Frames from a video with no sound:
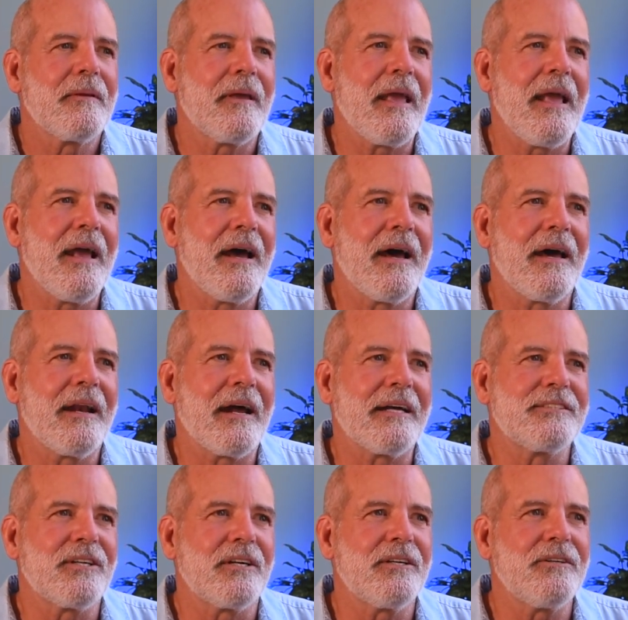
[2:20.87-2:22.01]
And I
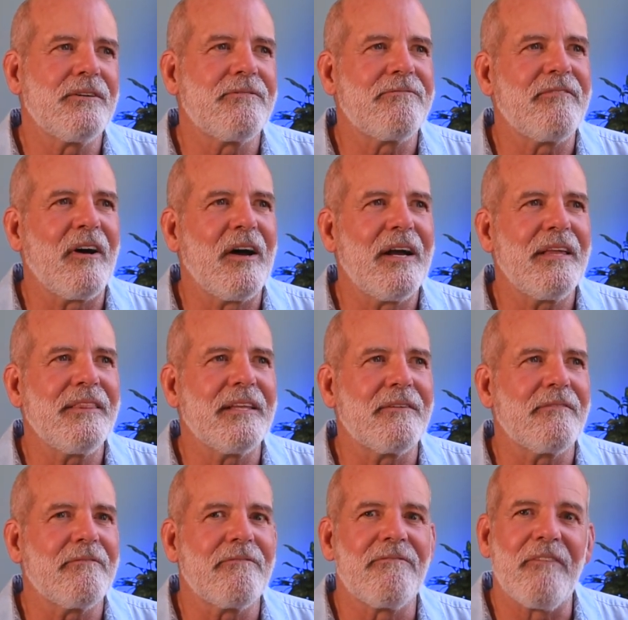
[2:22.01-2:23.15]
started to find
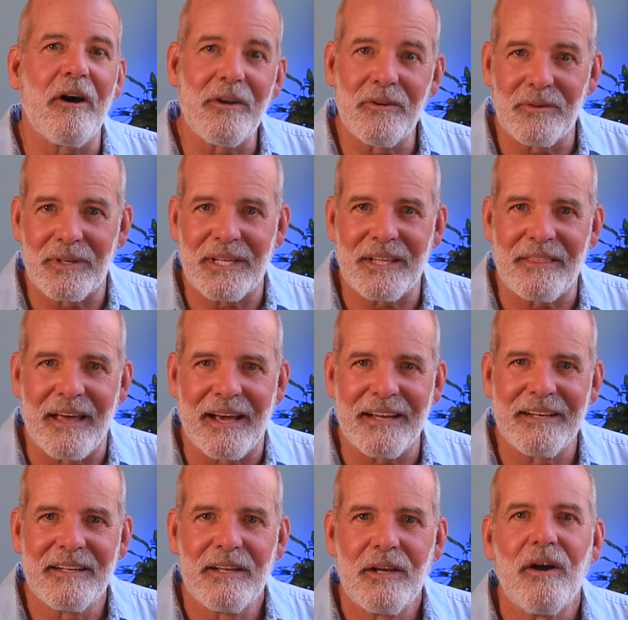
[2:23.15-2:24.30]
that following that,
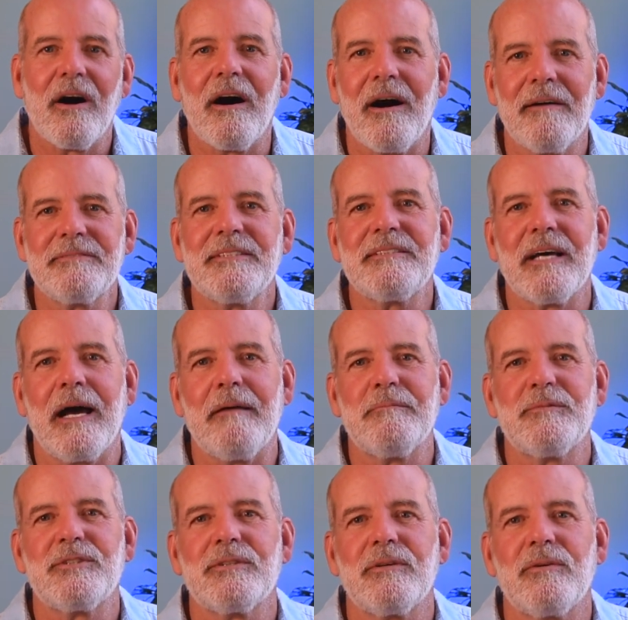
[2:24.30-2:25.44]

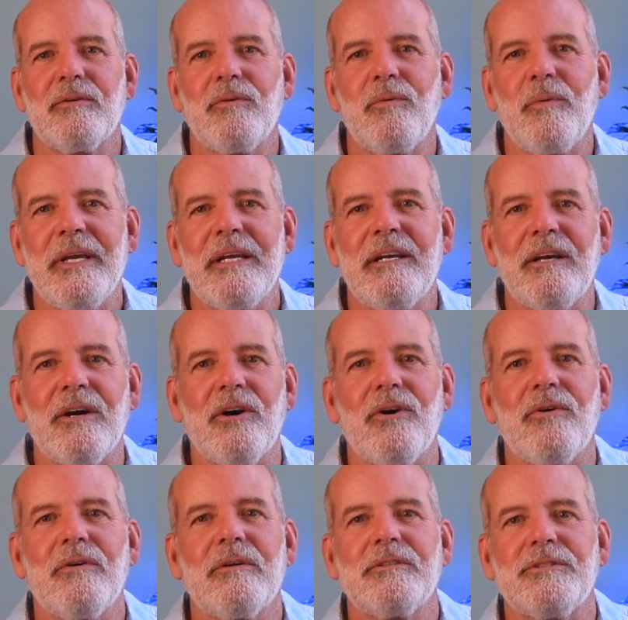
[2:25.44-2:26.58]
oftentimes we
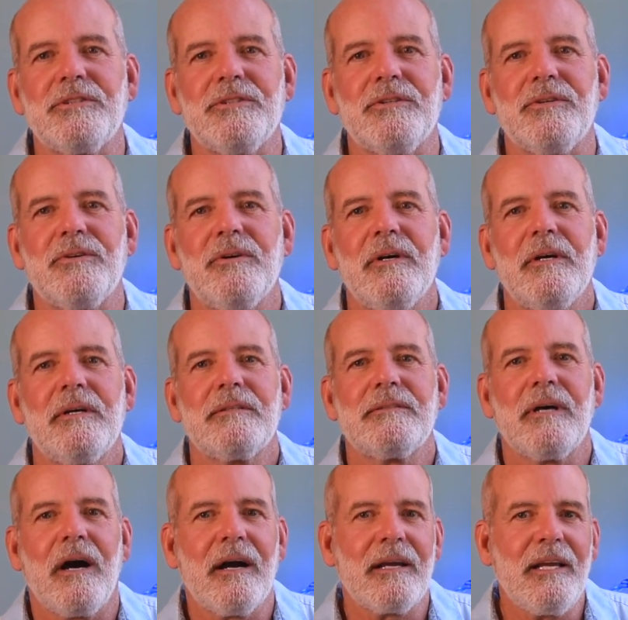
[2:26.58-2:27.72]
go to
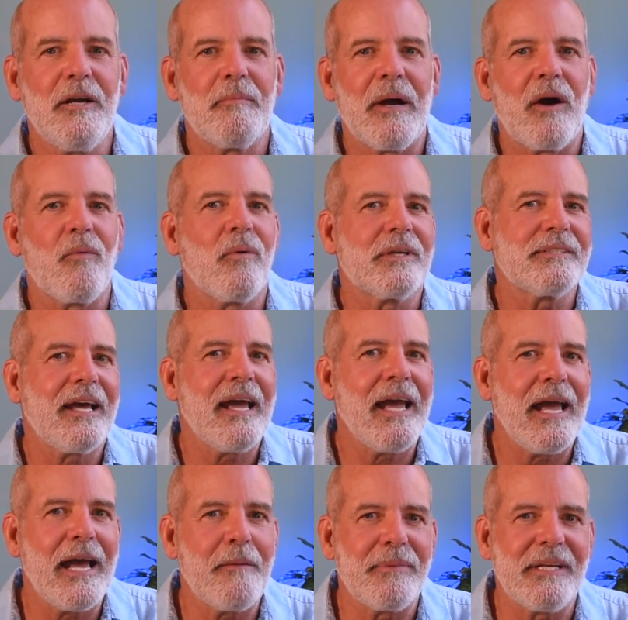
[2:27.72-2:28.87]
talking about what's
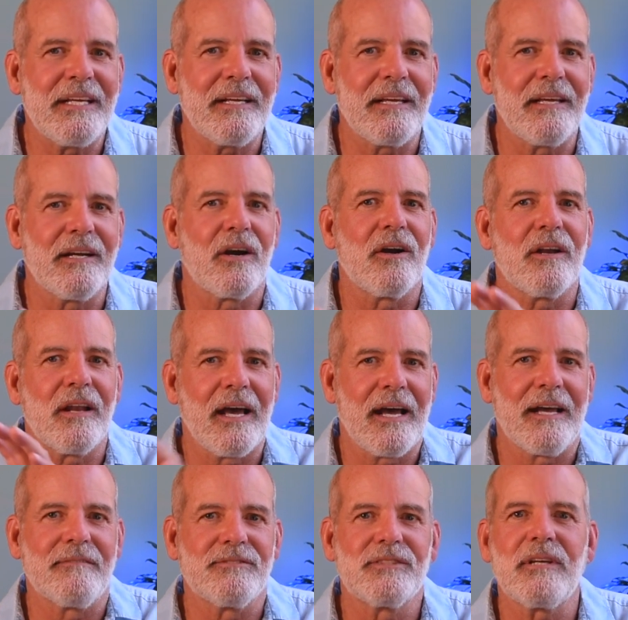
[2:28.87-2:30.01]
happening in our
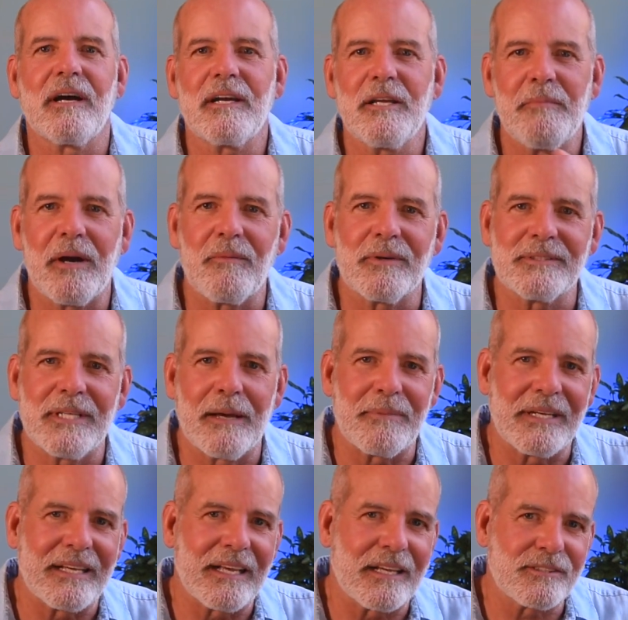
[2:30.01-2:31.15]
lives, talking about what's
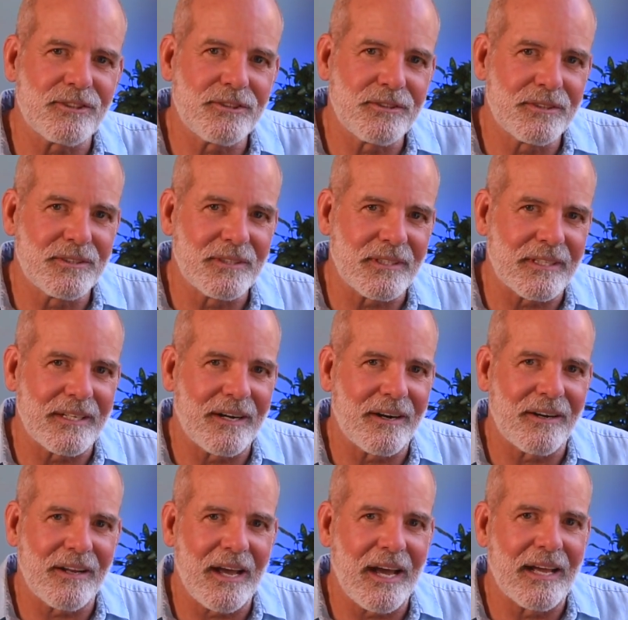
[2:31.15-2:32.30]
happening externally in
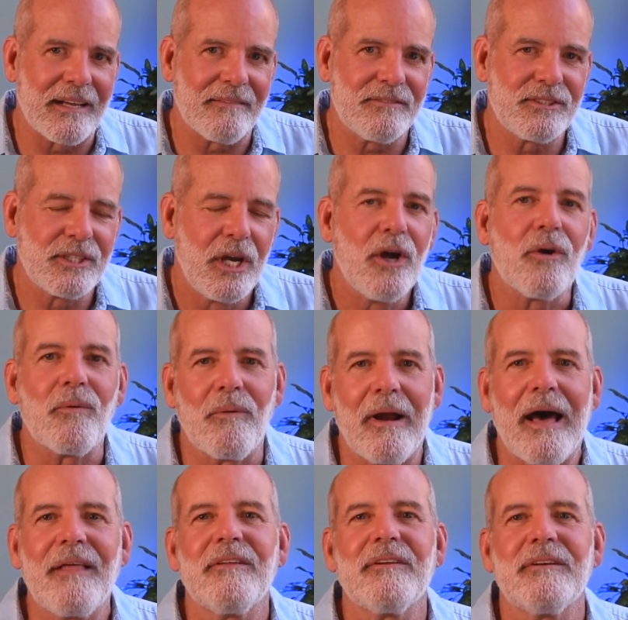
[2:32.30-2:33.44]
our lives,
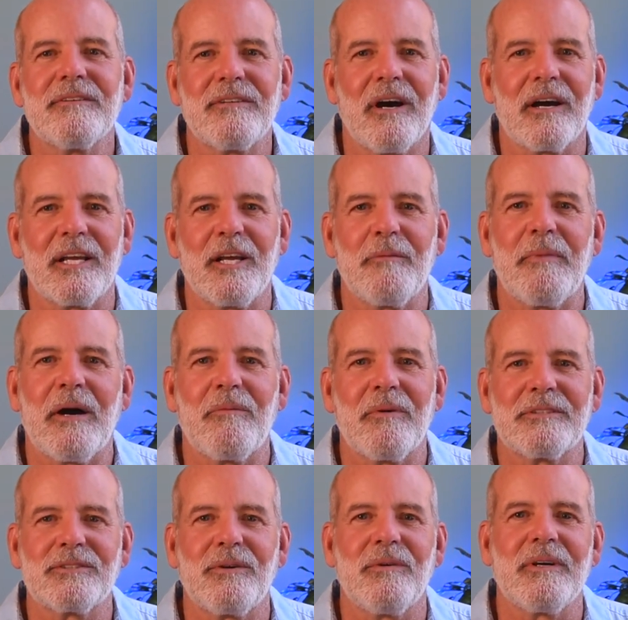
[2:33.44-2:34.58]
rather than talking about
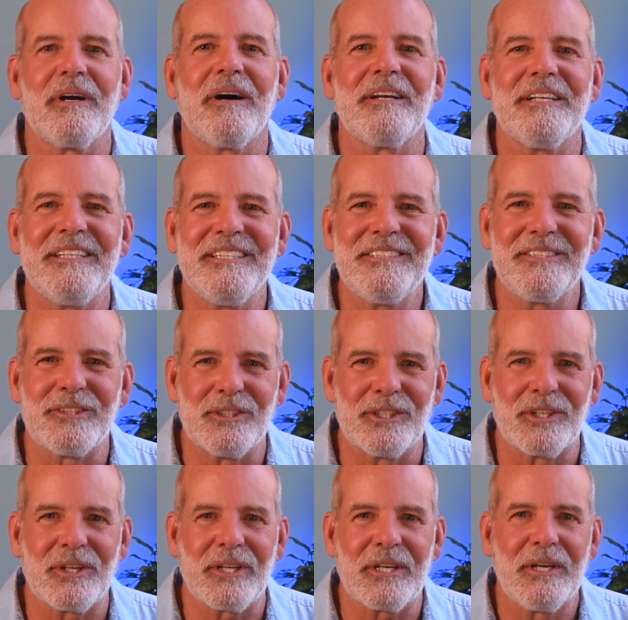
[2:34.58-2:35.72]
what's going on
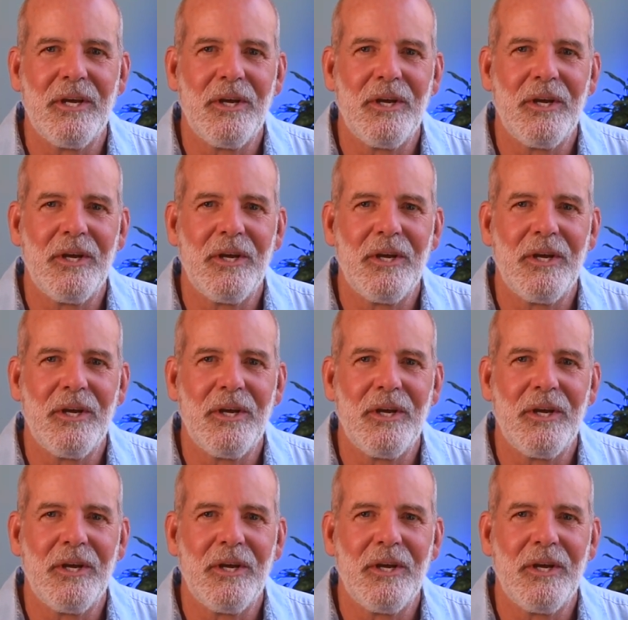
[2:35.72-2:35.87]
internally.